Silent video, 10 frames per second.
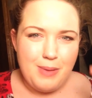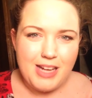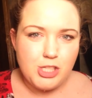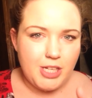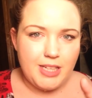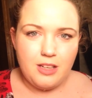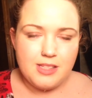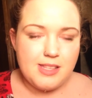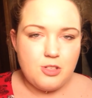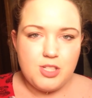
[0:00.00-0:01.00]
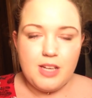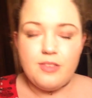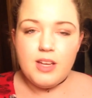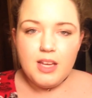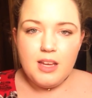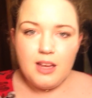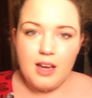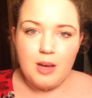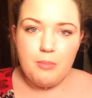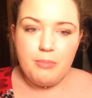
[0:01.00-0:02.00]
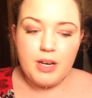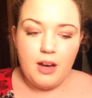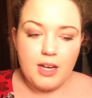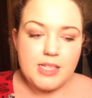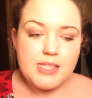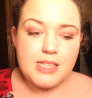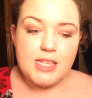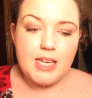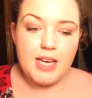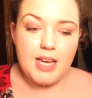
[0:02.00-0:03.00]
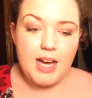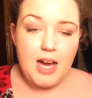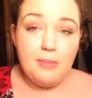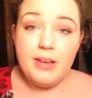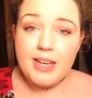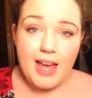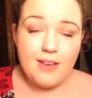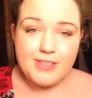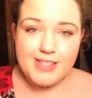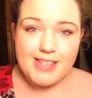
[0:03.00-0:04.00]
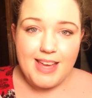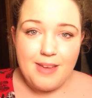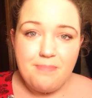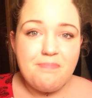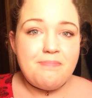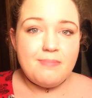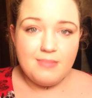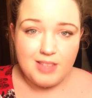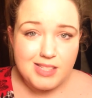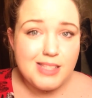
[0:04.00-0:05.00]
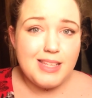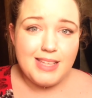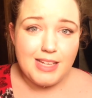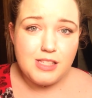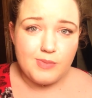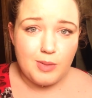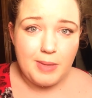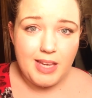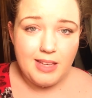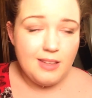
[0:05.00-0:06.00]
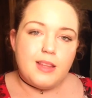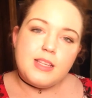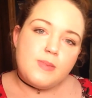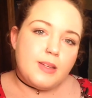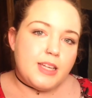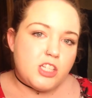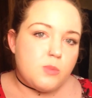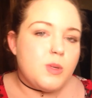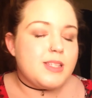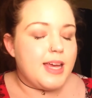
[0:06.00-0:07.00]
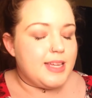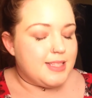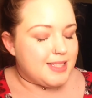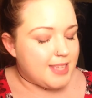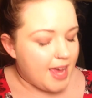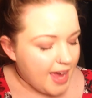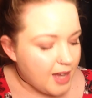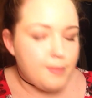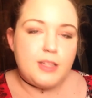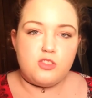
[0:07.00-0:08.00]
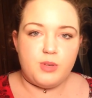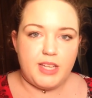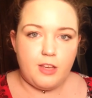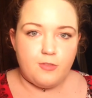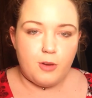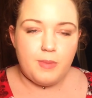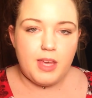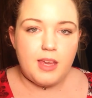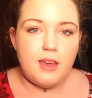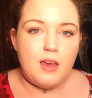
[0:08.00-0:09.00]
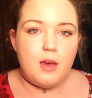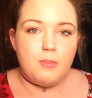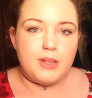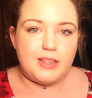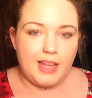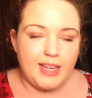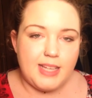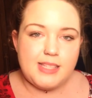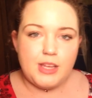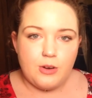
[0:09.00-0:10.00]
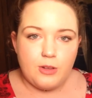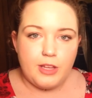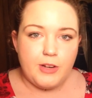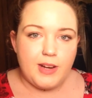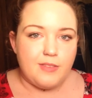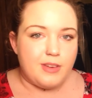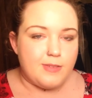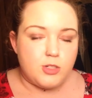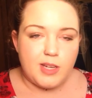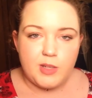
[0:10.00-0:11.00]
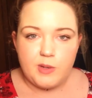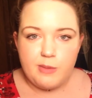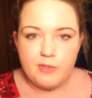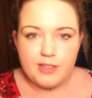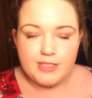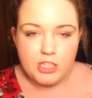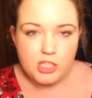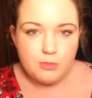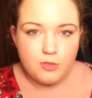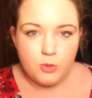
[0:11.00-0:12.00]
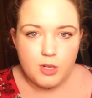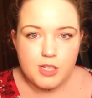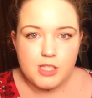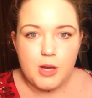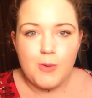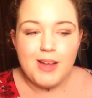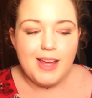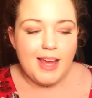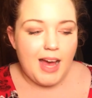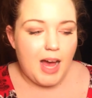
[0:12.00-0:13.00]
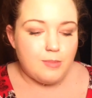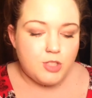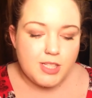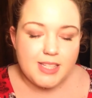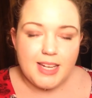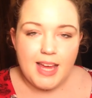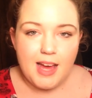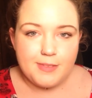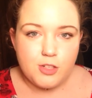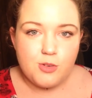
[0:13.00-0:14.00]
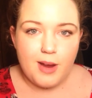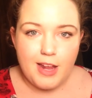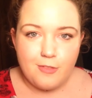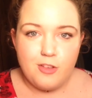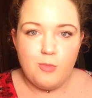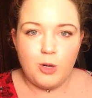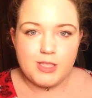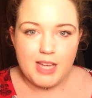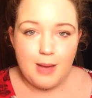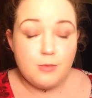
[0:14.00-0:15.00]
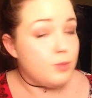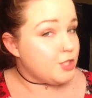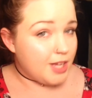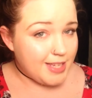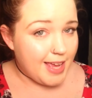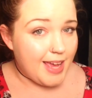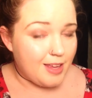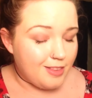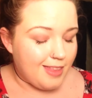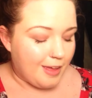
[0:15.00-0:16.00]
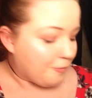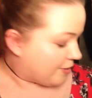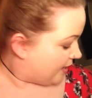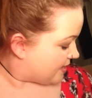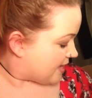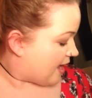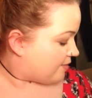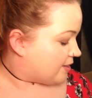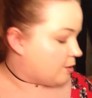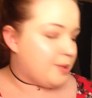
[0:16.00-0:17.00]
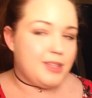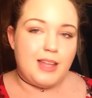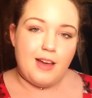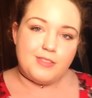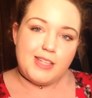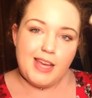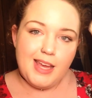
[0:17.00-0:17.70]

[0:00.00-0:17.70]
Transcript: patching and all this other stuff. But honestly, I'm gonna have to say this is a yes for me. This foundation was a tad bit tricky for me, but like I said earlier, I've never tried a cream foundation before, so I'm just gonna have to try it a few more times, which I can, thankfully, because I have a little bit left